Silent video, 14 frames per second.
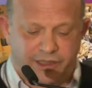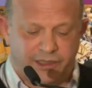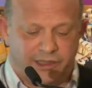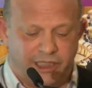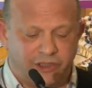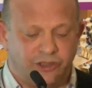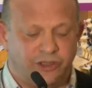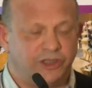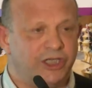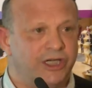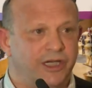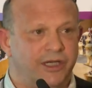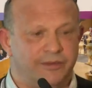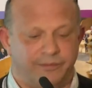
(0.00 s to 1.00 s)

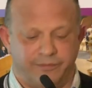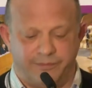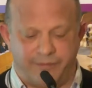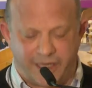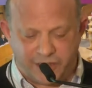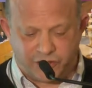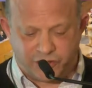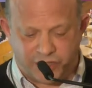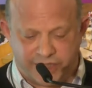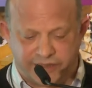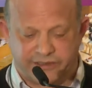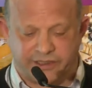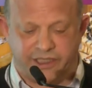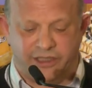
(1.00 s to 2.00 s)
Literature
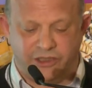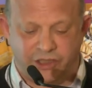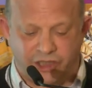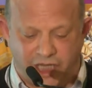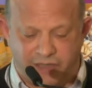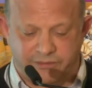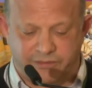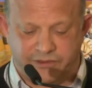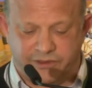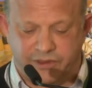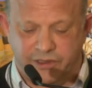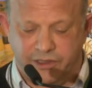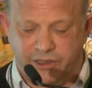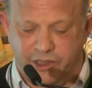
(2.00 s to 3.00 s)
penetrates and shapes
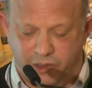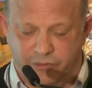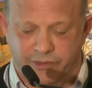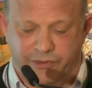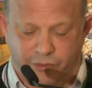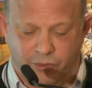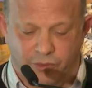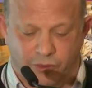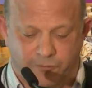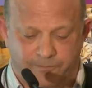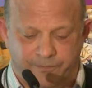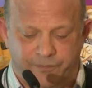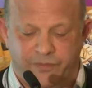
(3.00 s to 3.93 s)
human thought.